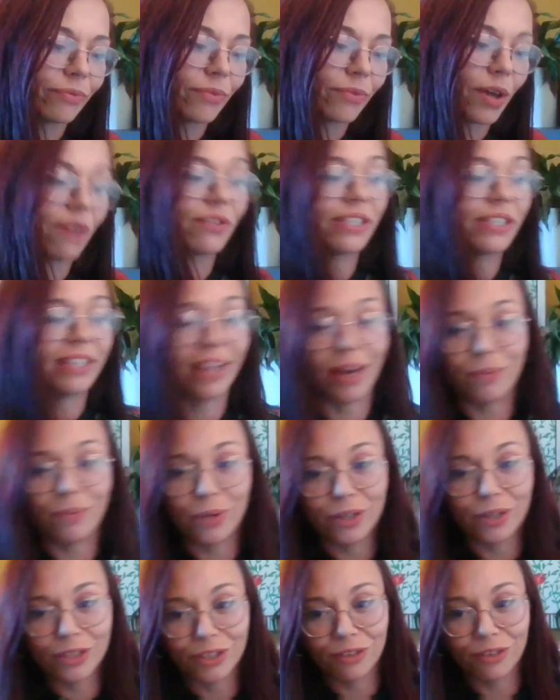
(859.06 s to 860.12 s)
obviously I
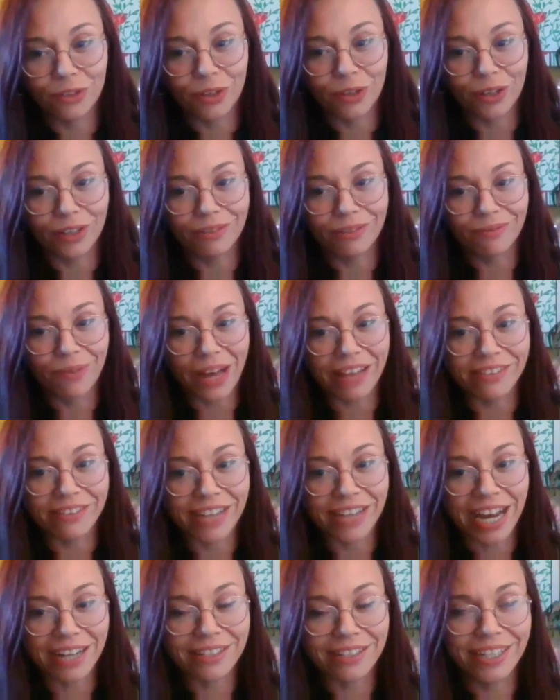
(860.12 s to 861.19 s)
push for
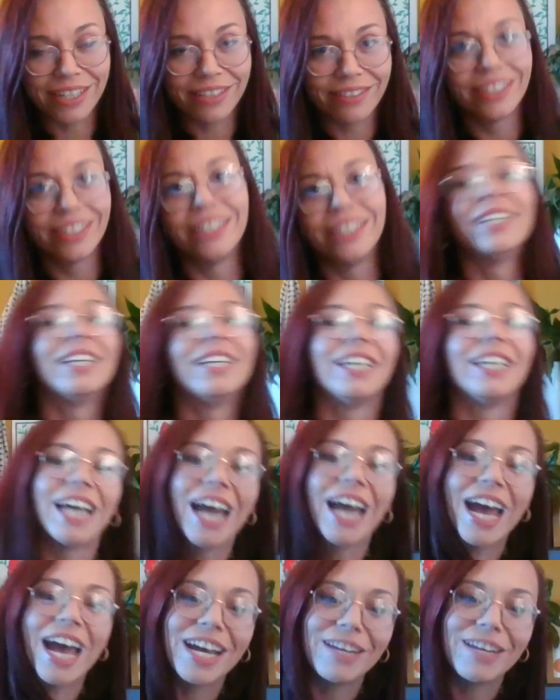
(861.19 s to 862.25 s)
taxes.
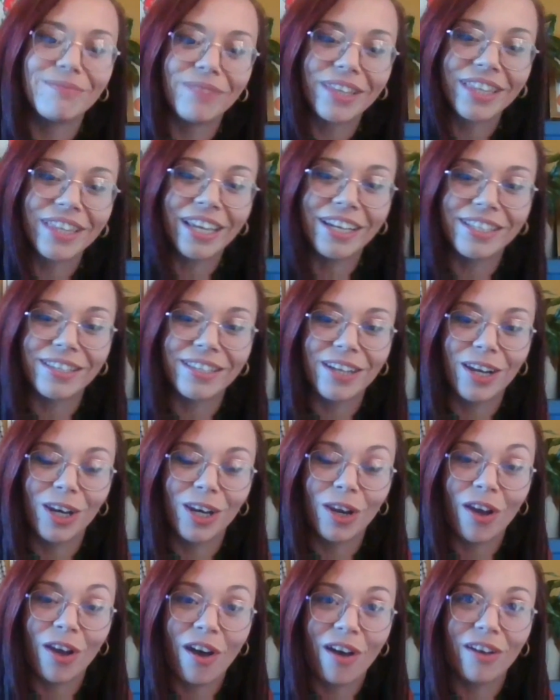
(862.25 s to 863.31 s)
There's a
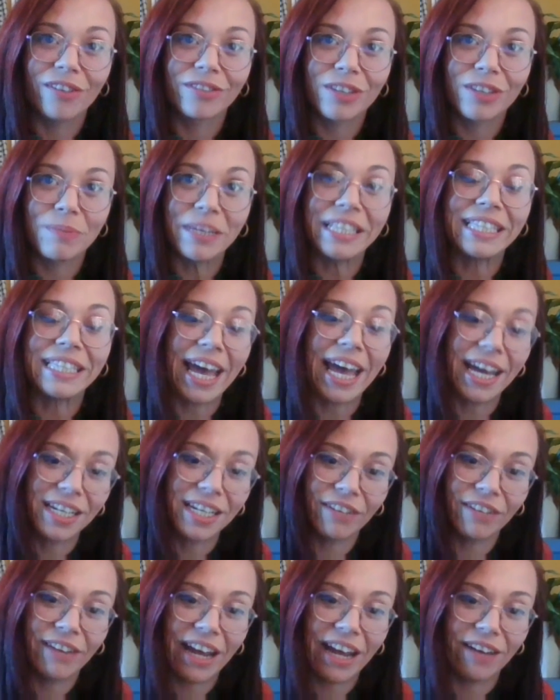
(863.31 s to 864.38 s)
lot to be
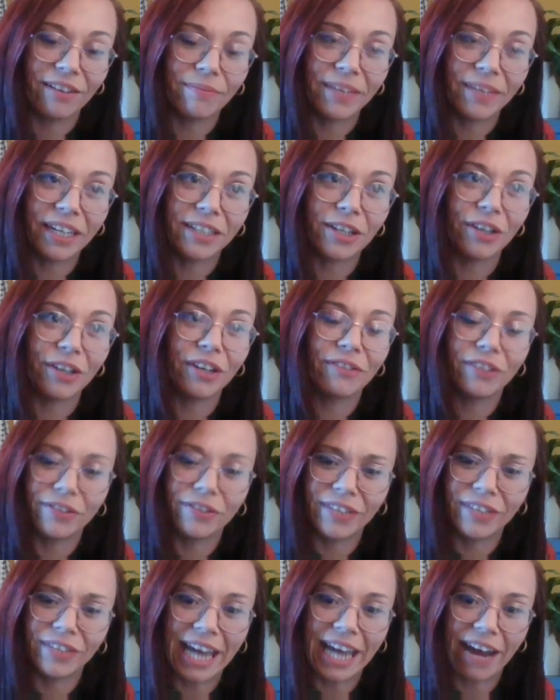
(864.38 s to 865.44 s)
said around. I don't know if you've
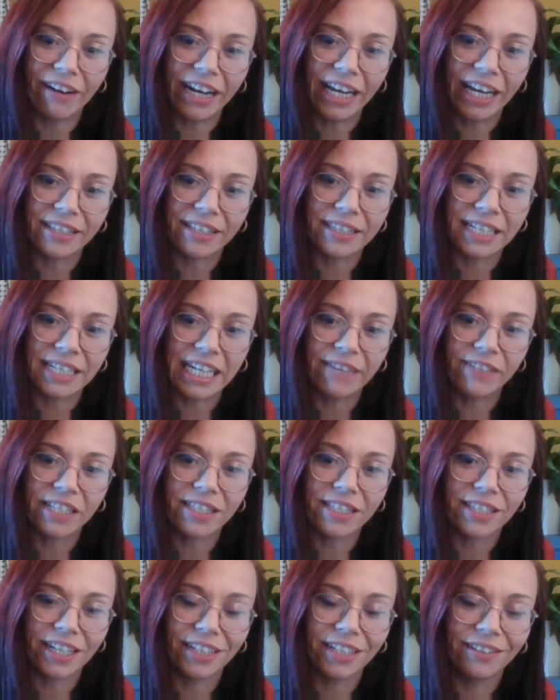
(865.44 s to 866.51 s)
seen Gary
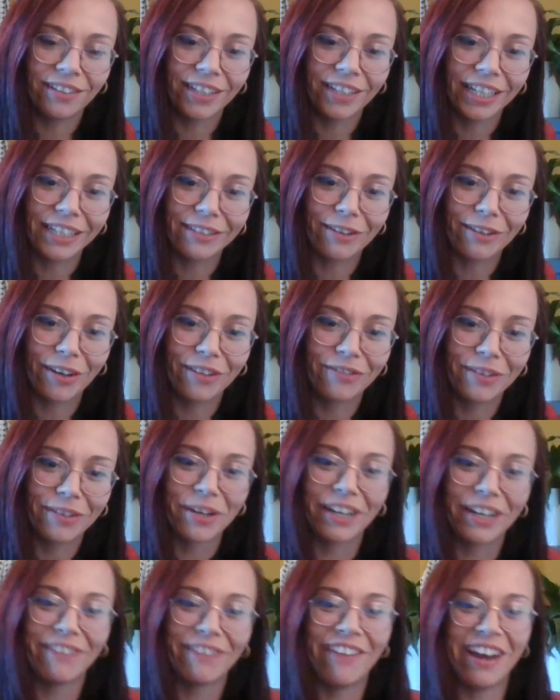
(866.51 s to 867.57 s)
Stevenson. He is kind of
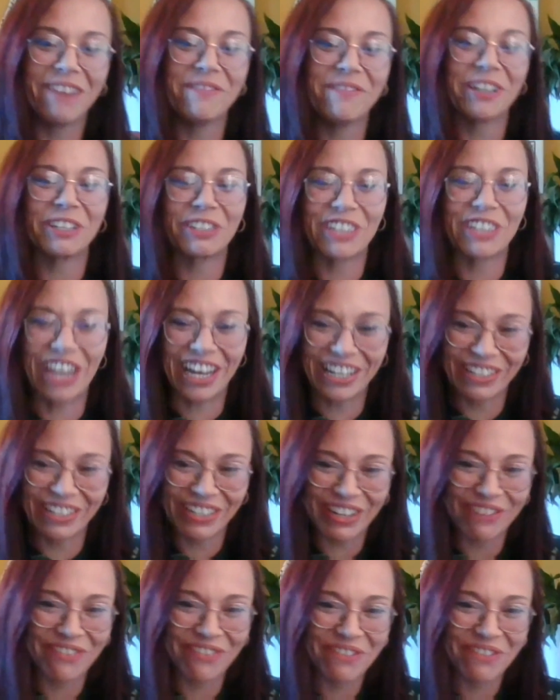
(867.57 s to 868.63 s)
someone I very much turn
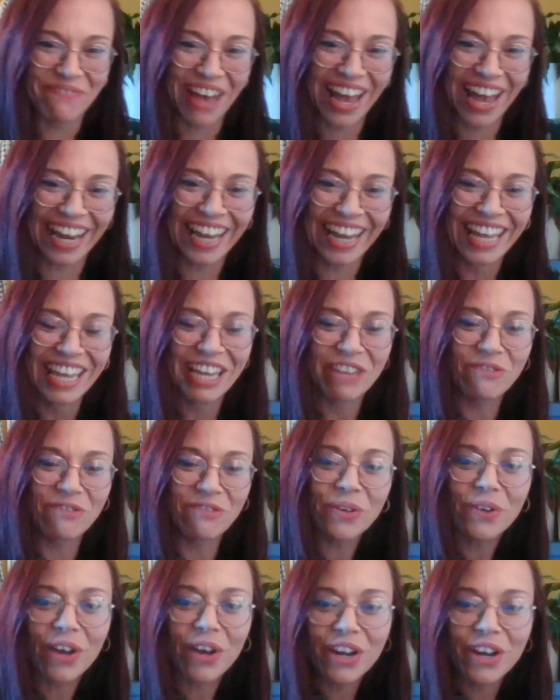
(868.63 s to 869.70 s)
to for my
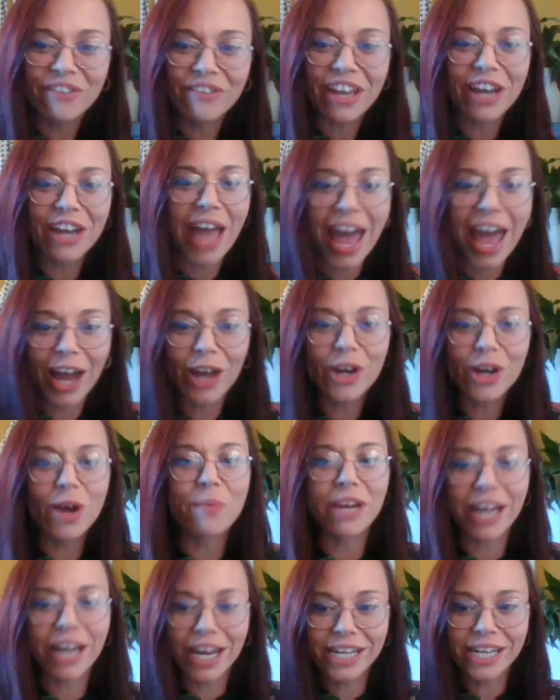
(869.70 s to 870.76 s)
real kind of
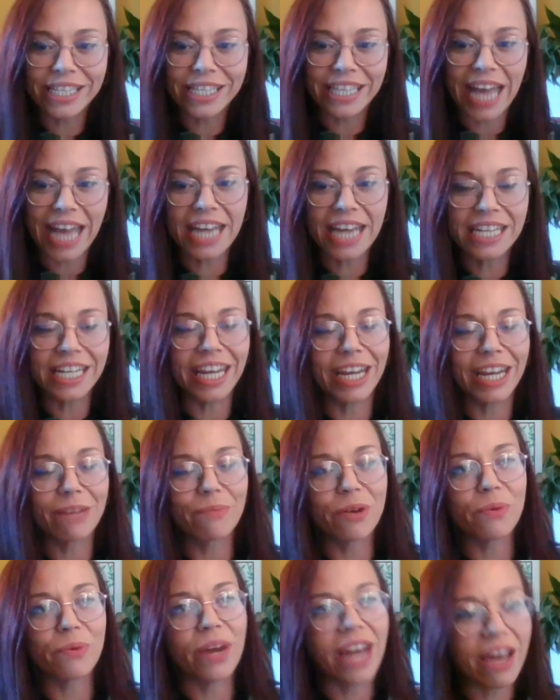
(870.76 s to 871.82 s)
economic understanding.
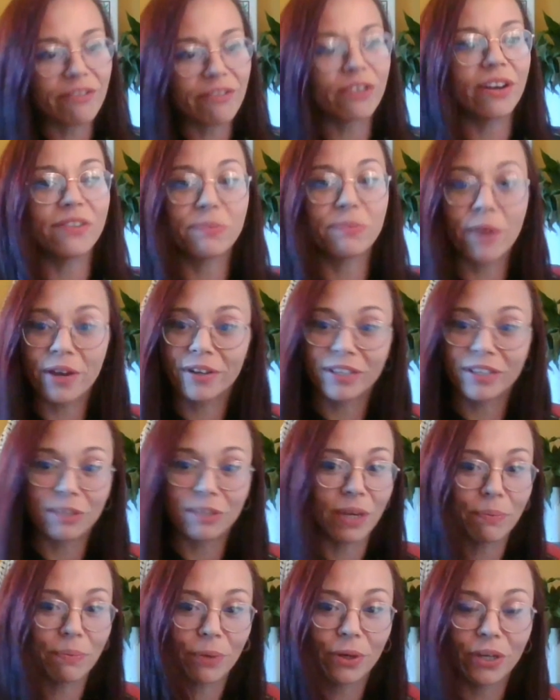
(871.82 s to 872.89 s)
But whenever I've spoken to
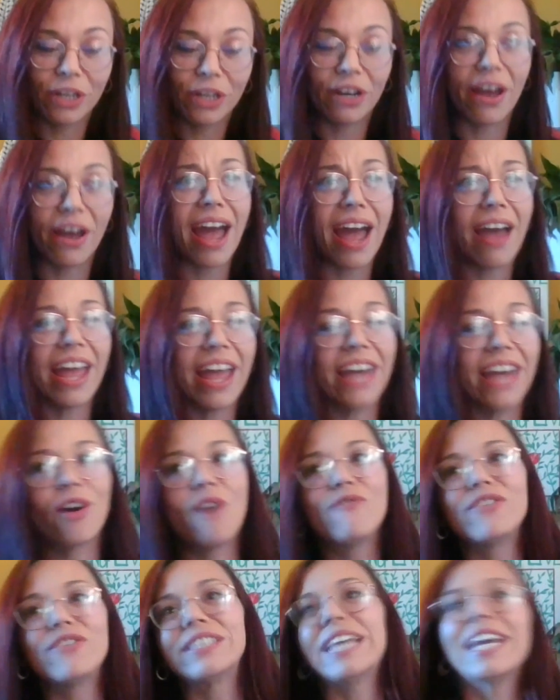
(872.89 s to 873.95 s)
people, I had a
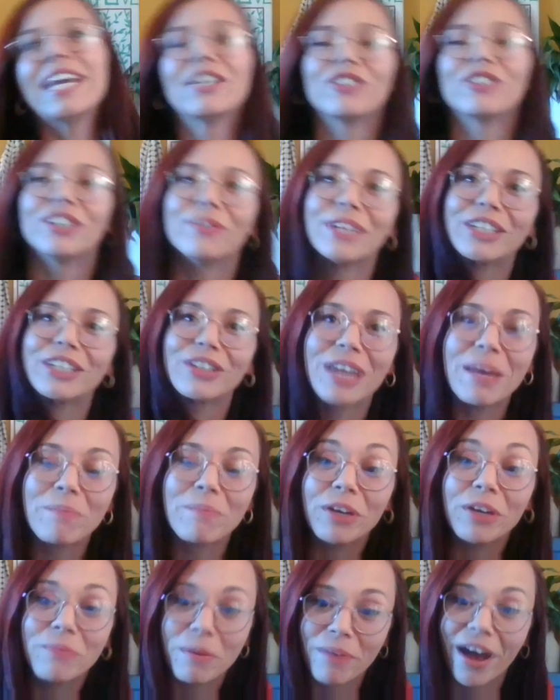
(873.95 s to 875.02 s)
conversation which it
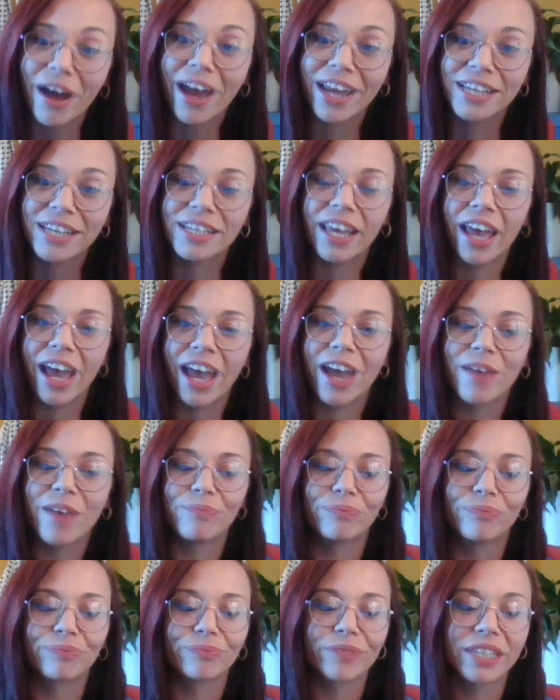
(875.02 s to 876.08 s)
blew my mind
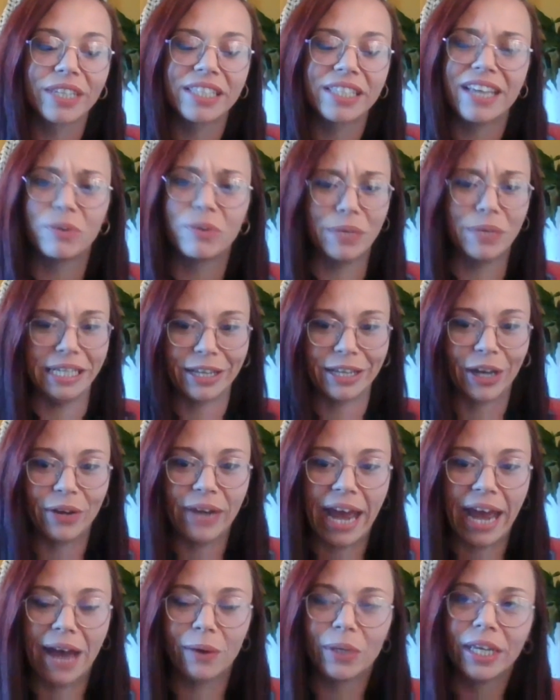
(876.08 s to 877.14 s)
several weeks ago
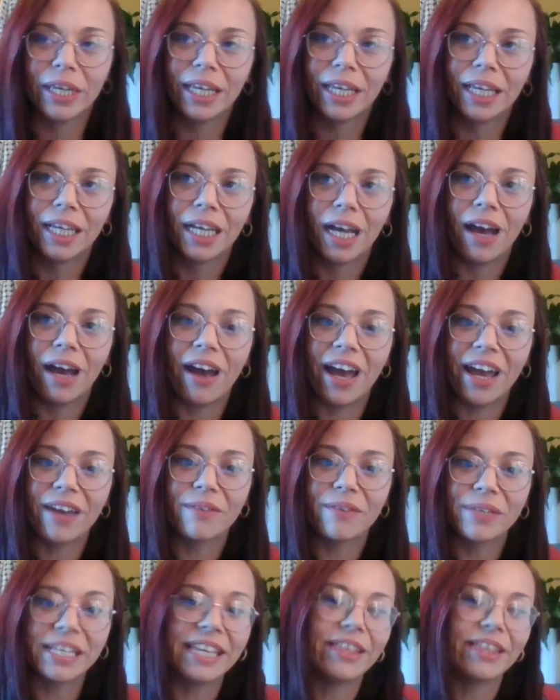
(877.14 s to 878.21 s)
now.
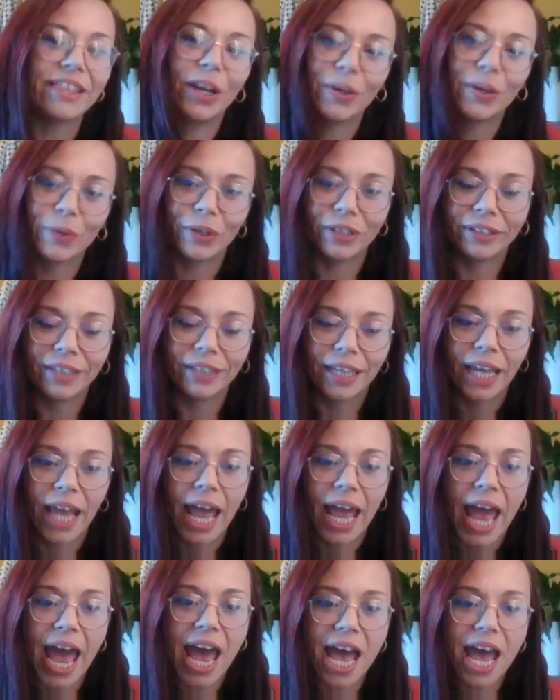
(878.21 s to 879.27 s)
I was in the local
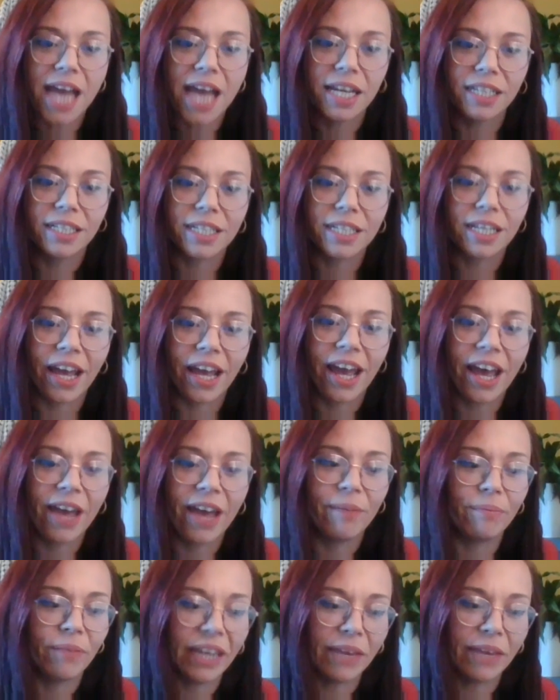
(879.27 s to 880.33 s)
and
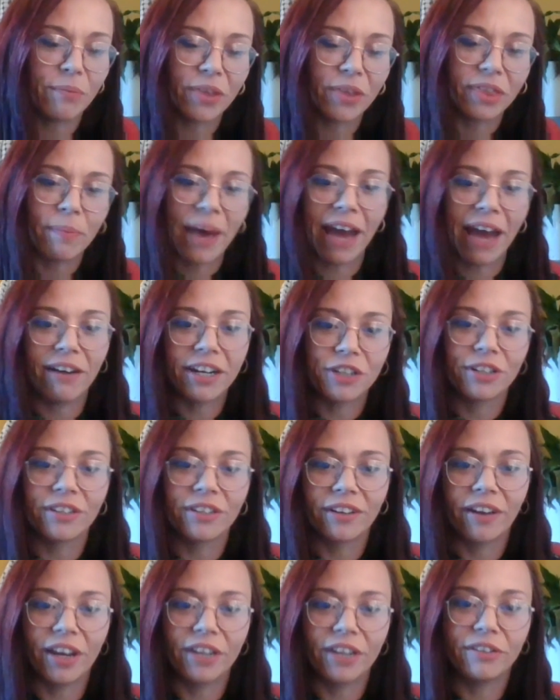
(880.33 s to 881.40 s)
meeting with the parish
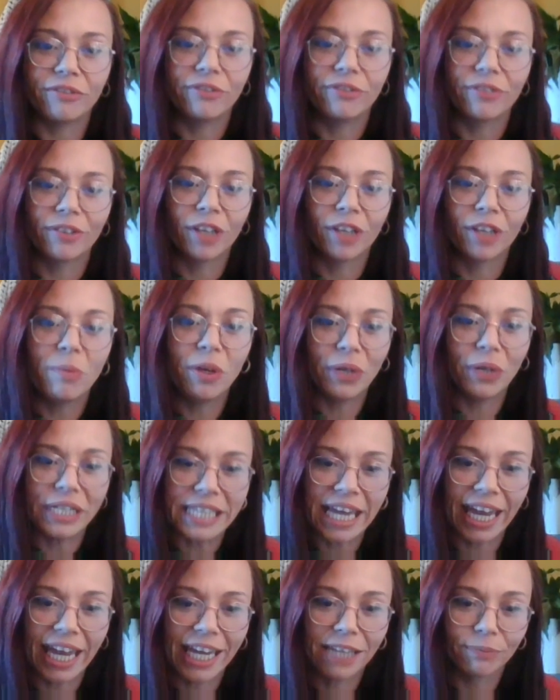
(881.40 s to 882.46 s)
kind of
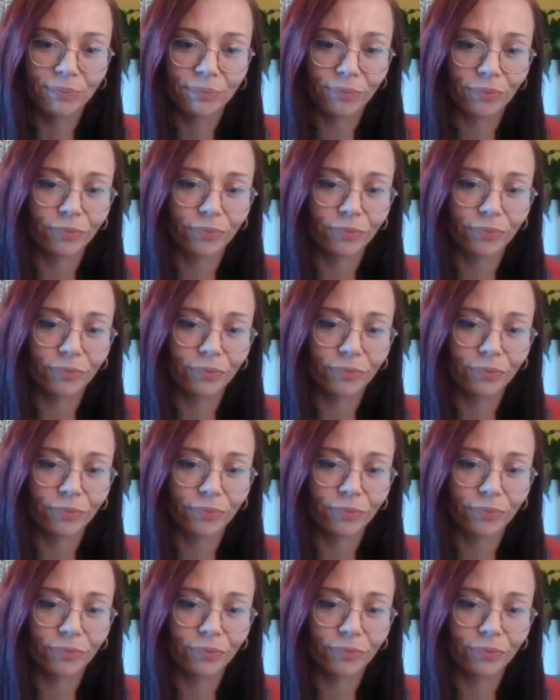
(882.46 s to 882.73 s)
community,